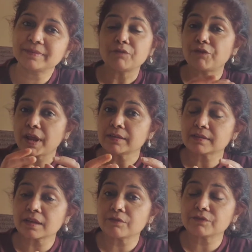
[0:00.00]
And
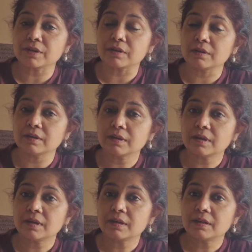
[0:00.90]
Franz Kafka
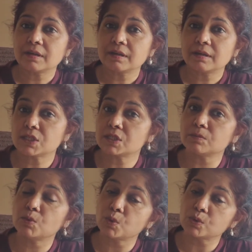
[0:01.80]
is
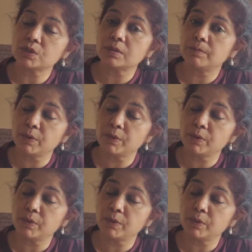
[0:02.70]
the most